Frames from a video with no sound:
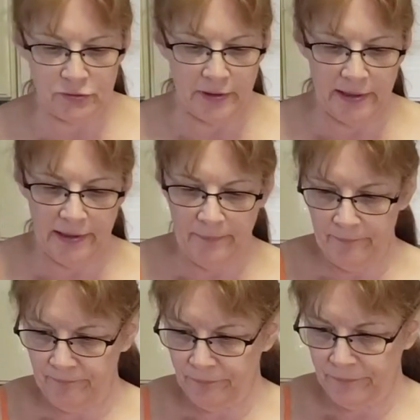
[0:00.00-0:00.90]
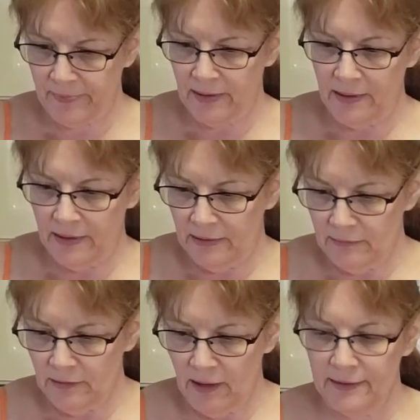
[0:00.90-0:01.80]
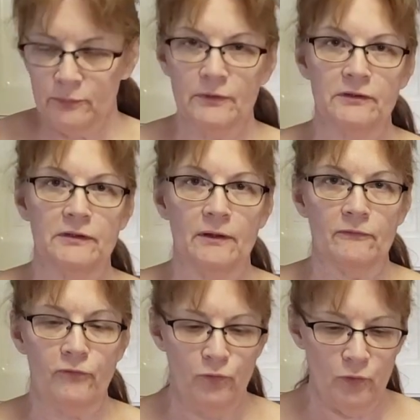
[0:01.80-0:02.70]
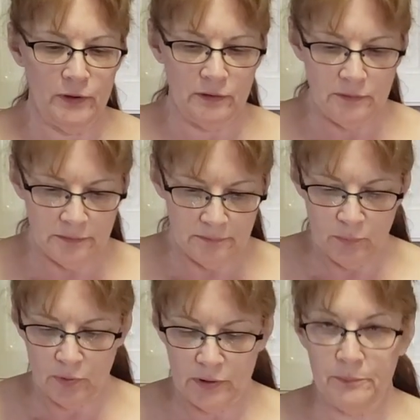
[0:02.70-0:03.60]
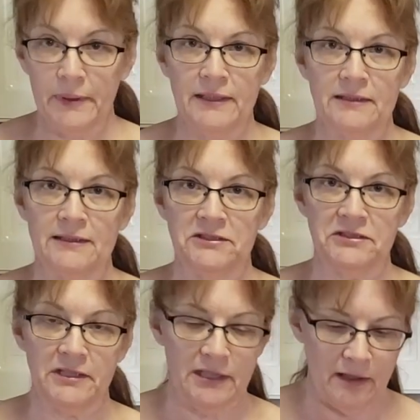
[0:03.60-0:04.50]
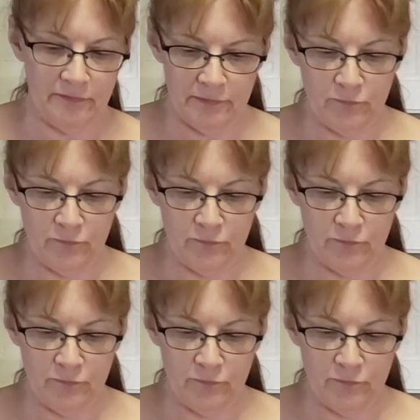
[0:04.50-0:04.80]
tray lined with foil. We're going to bake these in the oven